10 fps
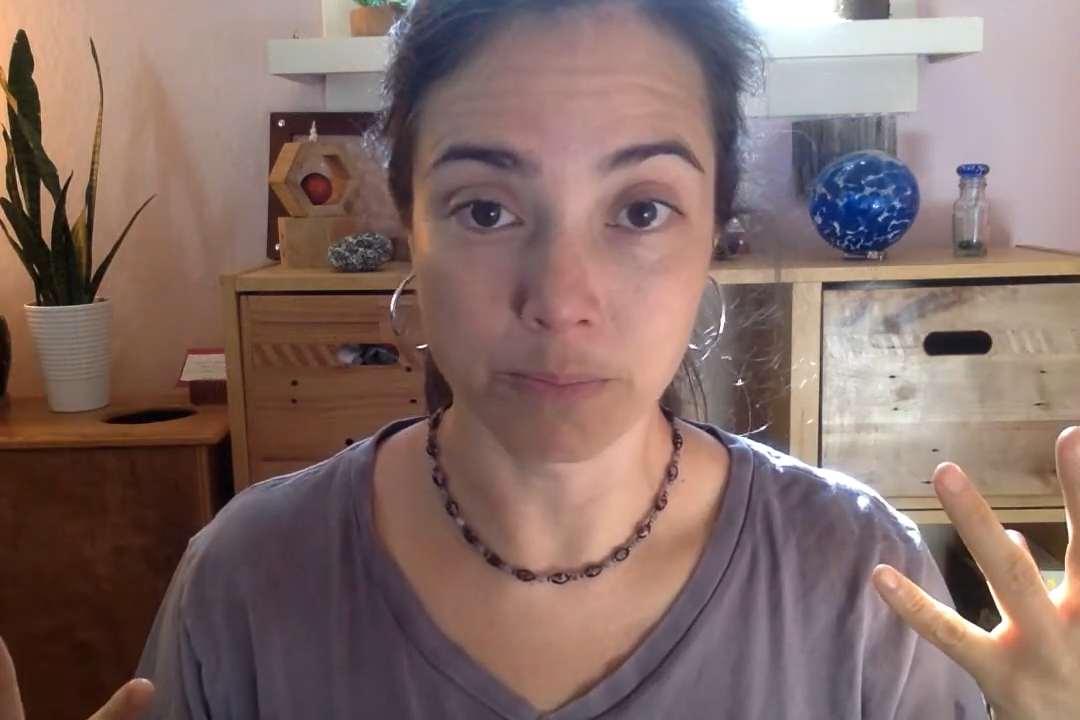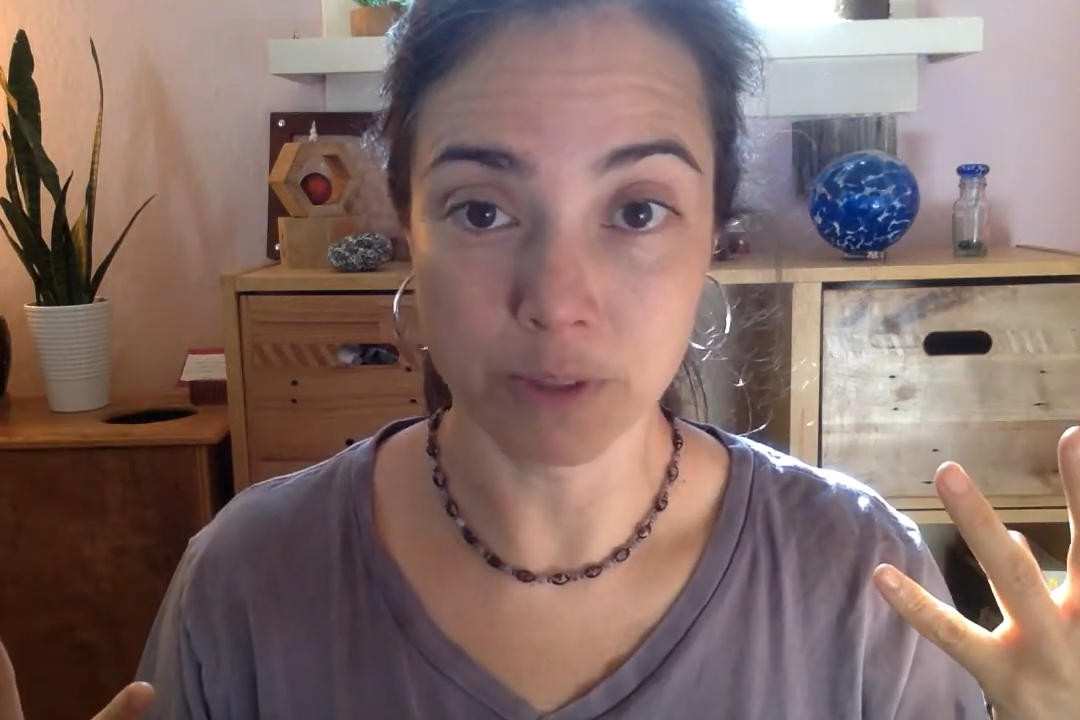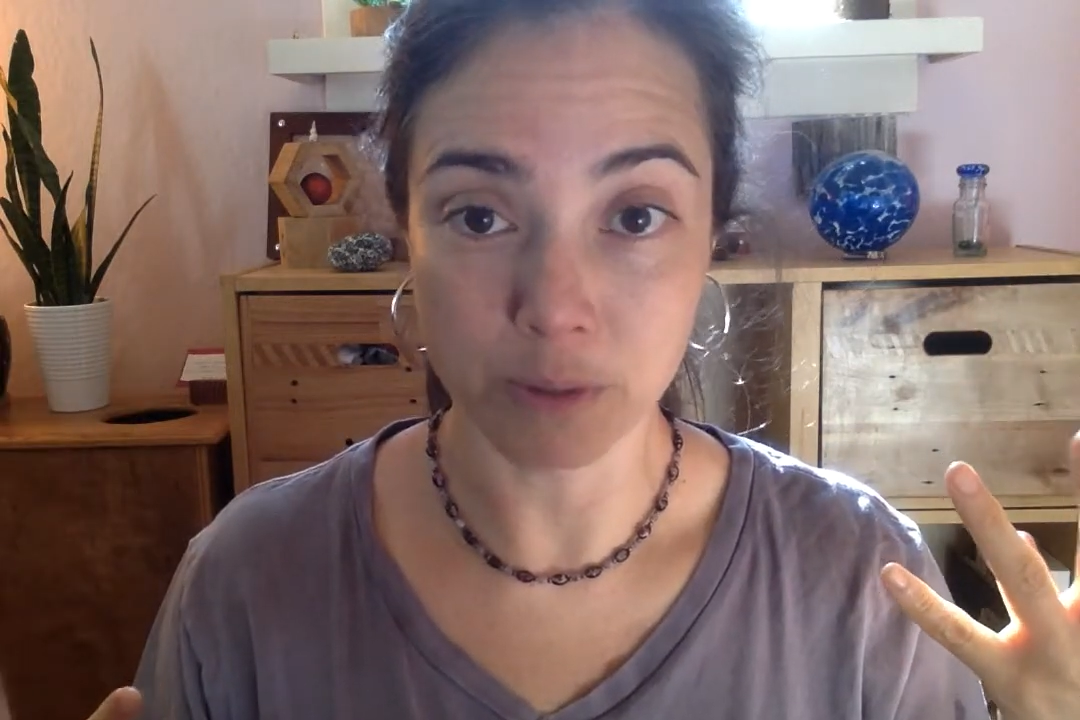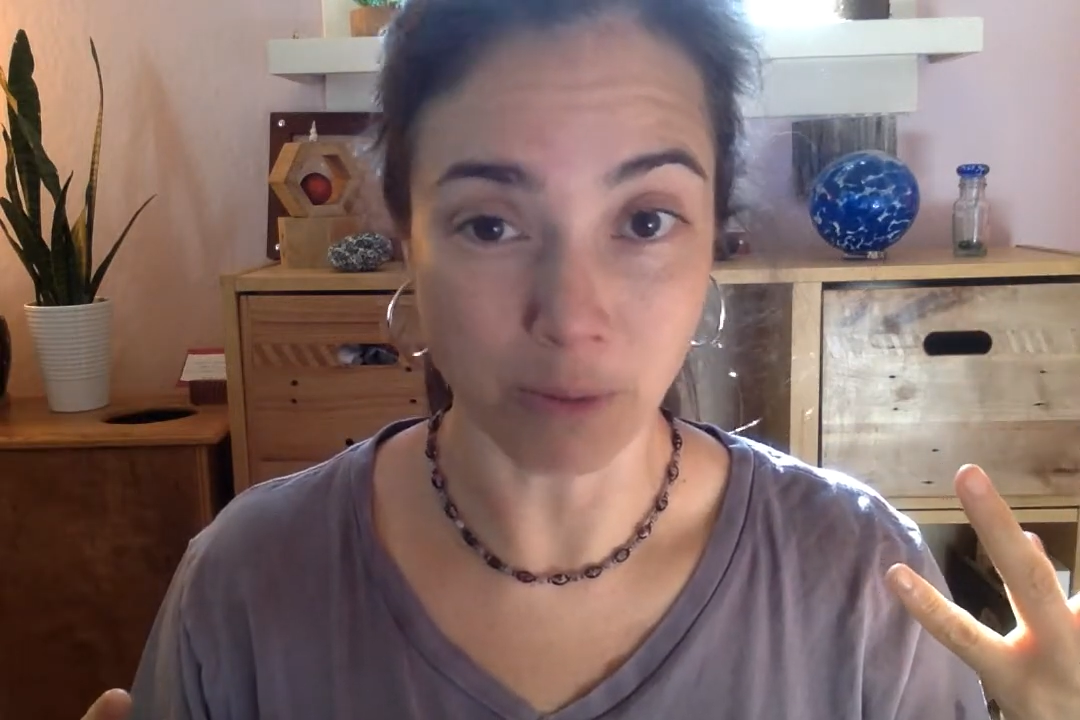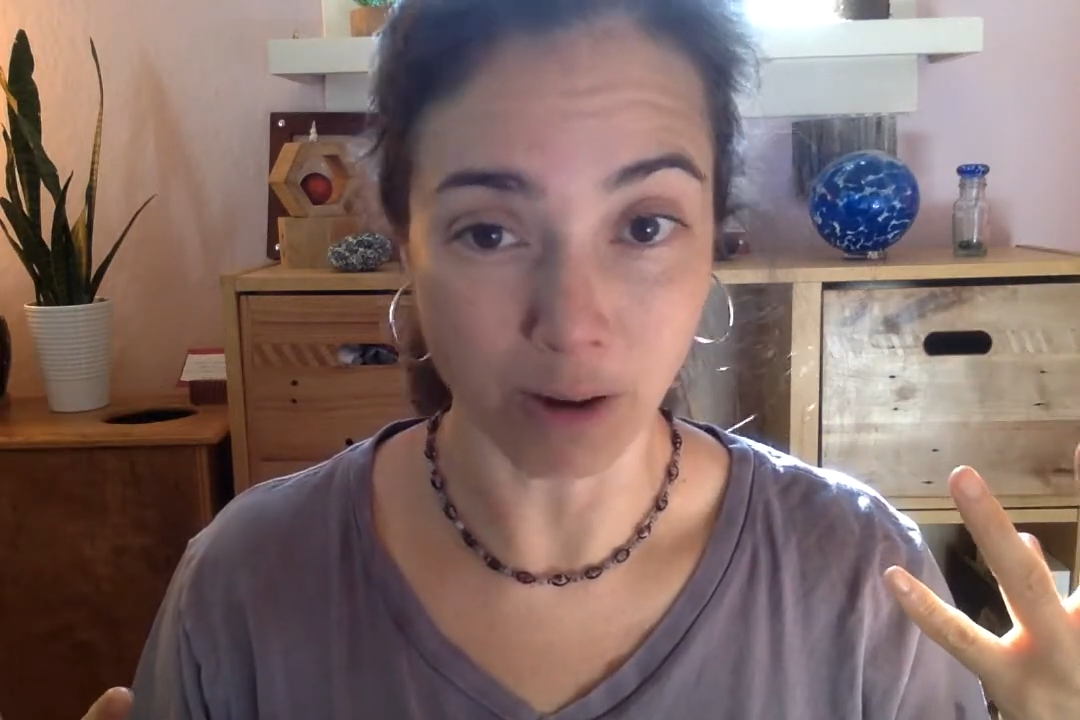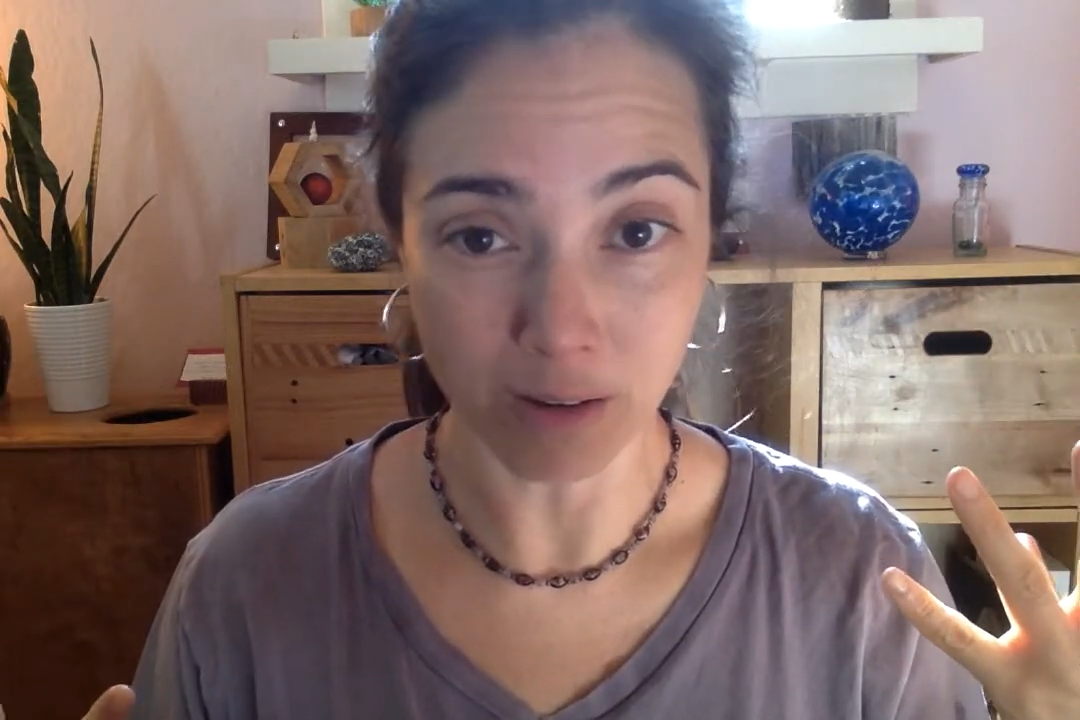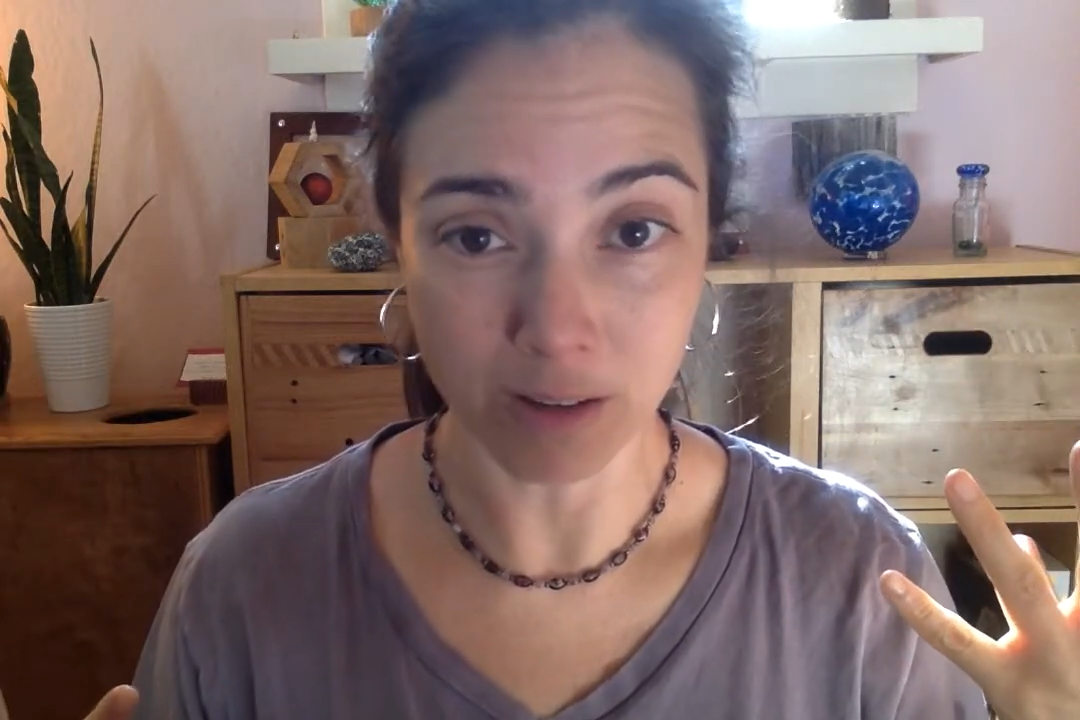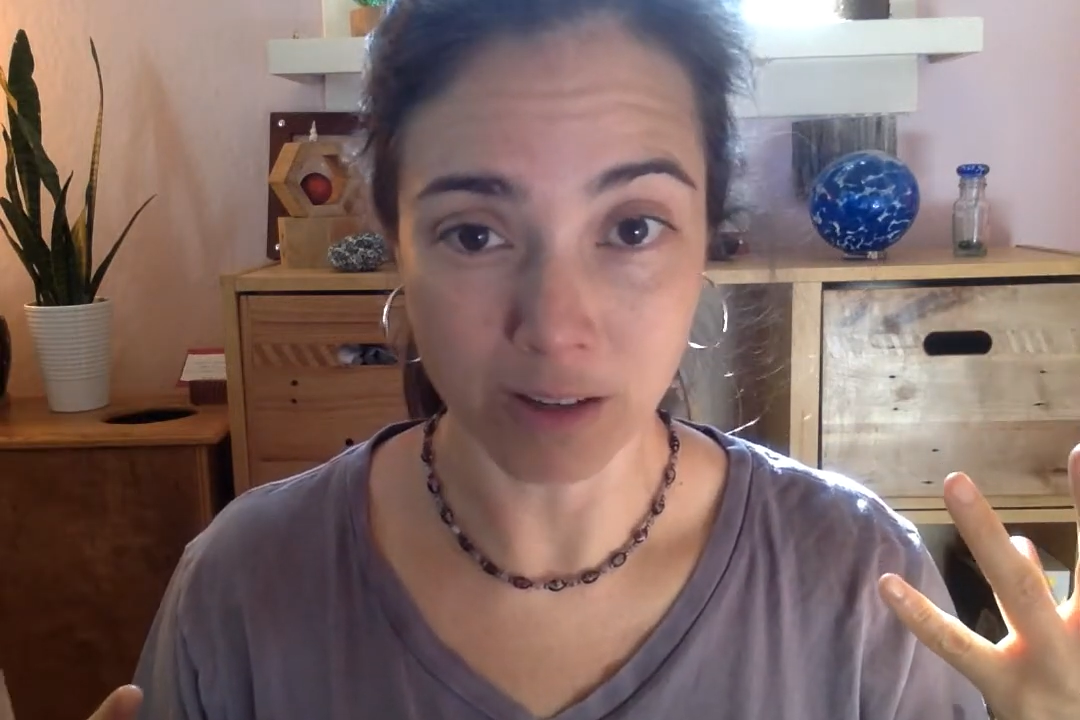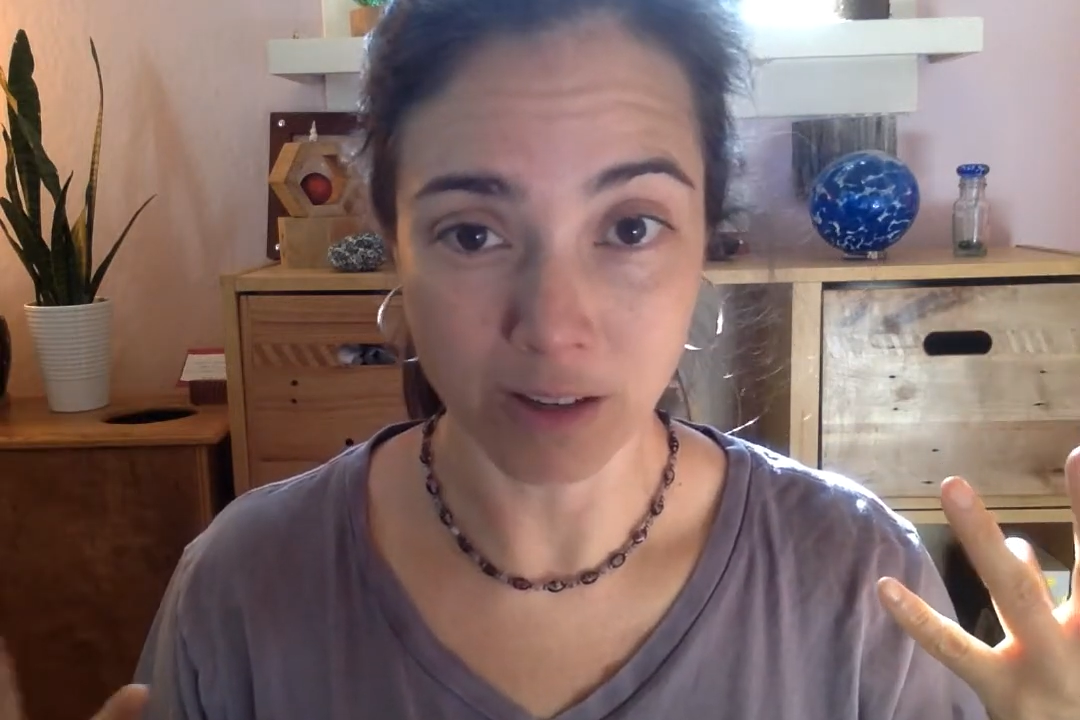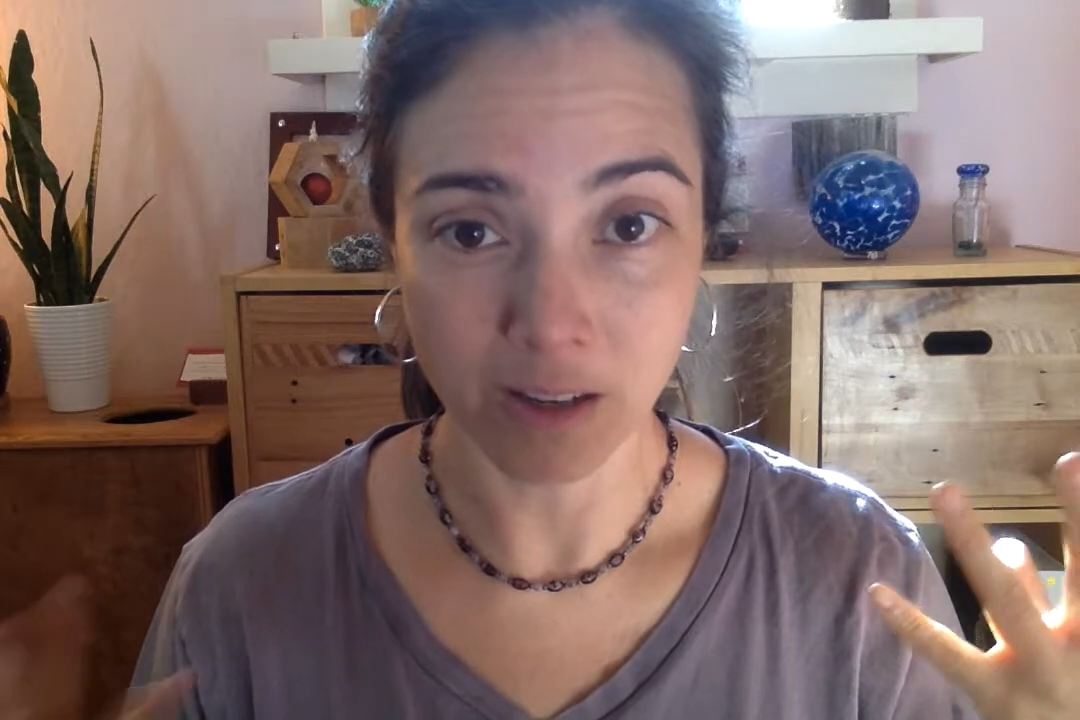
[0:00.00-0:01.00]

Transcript: smart